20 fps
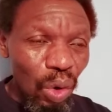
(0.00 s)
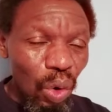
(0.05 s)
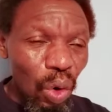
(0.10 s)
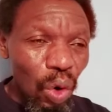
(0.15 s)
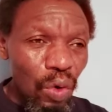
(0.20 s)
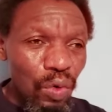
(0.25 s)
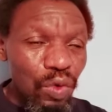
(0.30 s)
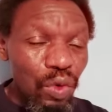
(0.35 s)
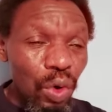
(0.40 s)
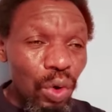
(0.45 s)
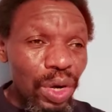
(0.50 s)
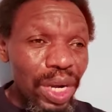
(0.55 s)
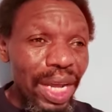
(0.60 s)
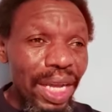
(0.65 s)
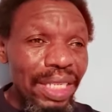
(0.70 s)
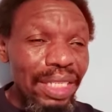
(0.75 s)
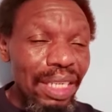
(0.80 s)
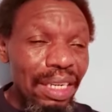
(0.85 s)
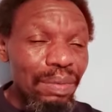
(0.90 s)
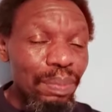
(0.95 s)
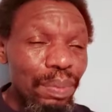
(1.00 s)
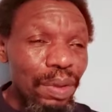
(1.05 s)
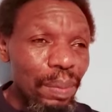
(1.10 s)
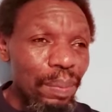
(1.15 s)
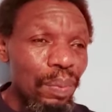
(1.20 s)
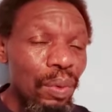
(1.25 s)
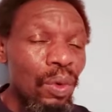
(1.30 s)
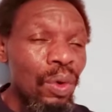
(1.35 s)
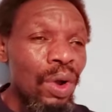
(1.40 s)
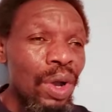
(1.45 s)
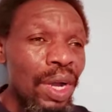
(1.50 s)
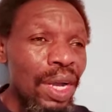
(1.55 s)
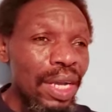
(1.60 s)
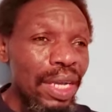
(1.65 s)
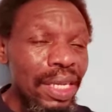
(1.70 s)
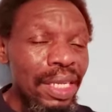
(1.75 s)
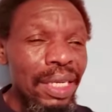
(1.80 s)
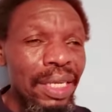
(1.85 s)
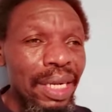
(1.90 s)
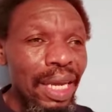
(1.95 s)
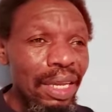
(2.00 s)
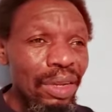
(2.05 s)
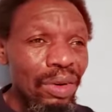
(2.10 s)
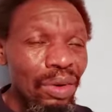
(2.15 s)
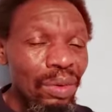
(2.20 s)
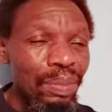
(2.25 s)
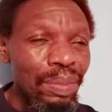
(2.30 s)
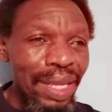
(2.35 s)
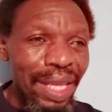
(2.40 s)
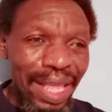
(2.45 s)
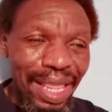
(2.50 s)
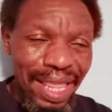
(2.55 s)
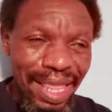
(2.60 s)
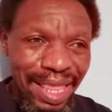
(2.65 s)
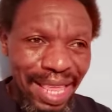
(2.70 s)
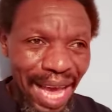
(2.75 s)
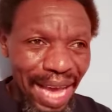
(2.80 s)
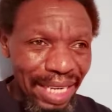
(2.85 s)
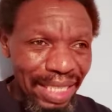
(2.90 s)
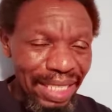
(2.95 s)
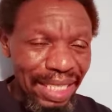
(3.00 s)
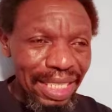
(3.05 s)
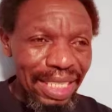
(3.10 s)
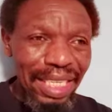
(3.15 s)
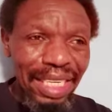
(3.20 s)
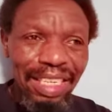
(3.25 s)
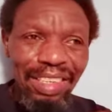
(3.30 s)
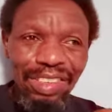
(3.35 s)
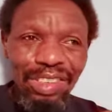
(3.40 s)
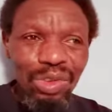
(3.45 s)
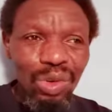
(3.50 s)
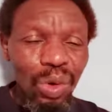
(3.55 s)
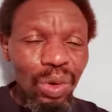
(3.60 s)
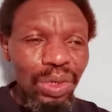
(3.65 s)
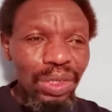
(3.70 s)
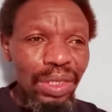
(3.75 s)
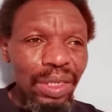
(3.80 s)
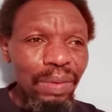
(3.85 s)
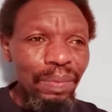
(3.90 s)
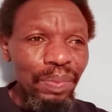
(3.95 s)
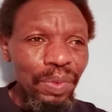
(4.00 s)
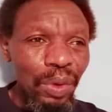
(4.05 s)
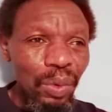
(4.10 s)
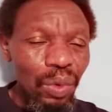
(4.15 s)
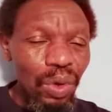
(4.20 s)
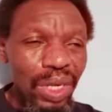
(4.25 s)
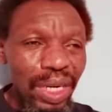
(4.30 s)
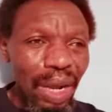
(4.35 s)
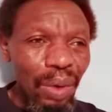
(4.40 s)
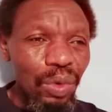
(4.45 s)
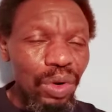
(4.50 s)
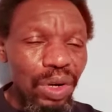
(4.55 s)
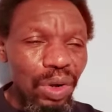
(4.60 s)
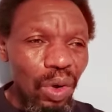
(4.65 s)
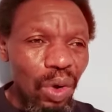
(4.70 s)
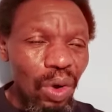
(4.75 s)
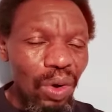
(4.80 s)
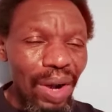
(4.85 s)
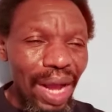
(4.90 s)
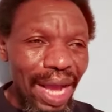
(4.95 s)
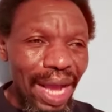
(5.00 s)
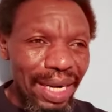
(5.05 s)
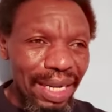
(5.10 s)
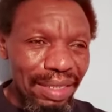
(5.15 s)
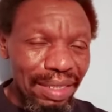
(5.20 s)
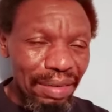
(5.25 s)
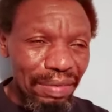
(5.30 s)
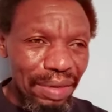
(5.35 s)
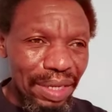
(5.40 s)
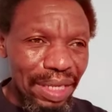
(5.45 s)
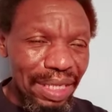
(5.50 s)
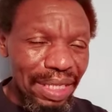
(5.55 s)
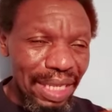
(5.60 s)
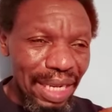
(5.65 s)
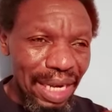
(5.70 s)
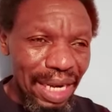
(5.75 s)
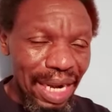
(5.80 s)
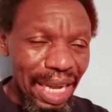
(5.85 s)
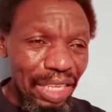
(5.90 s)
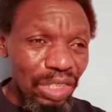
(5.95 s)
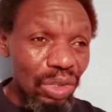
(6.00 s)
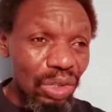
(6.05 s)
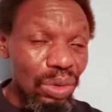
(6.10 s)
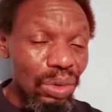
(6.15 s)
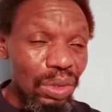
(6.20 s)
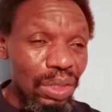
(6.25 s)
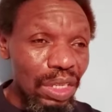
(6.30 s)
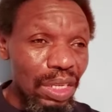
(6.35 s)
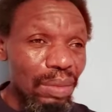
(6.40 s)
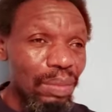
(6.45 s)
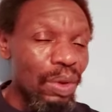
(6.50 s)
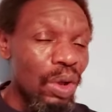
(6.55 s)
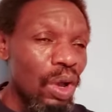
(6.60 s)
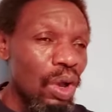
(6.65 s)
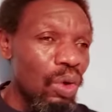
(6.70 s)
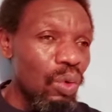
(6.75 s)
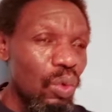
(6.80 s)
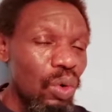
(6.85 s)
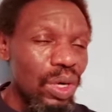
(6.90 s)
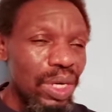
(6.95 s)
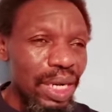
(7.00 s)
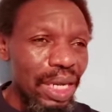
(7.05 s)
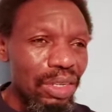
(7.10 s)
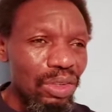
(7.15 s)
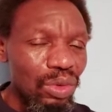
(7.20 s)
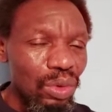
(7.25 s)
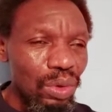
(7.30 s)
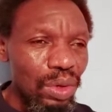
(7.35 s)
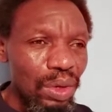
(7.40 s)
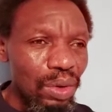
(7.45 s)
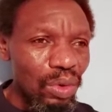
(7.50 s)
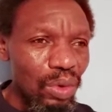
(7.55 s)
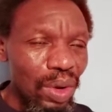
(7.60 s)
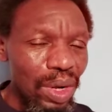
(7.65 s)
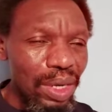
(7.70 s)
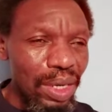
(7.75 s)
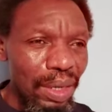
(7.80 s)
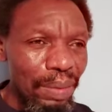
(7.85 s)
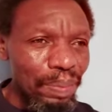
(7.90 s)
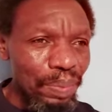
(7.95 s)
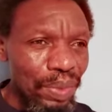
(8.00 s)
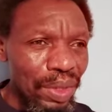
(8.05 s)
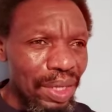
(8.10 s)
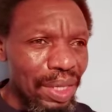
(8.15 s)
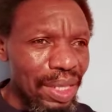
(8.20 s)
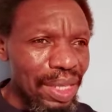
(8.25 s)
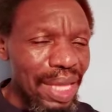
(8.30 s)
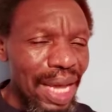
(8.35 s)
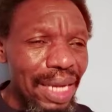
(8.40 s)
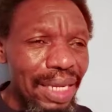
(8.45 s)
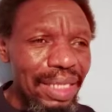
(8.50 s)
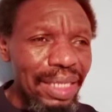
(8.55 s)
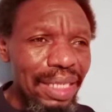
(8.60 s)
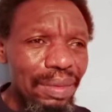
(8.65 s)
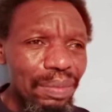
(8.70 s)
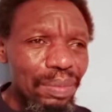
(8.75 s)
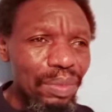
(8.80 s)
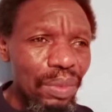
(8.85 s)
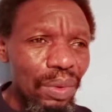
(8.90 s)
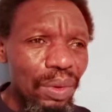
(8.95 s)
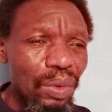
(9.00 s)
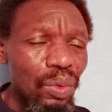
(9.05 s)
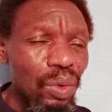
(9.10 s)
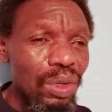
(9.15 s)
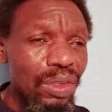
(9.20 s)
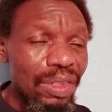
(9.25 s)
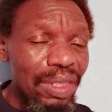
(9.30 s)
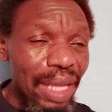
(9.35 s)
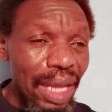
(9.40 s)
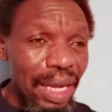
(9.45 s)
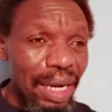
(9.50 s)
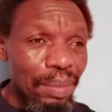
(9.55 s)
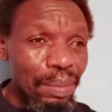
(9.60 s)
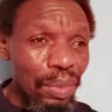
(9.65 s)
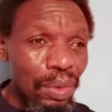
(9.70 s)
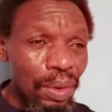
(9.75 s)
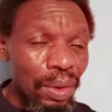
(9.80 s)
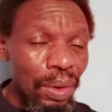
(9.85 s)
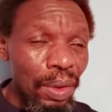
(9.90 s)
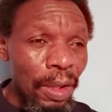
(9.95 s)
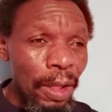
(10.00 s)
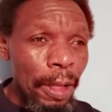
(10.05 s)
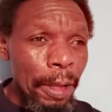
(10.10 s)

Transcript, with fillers: of connected people in Nairobi. That is not what I would call under 17 national team, what I saw in Rwanda. That team was terrible.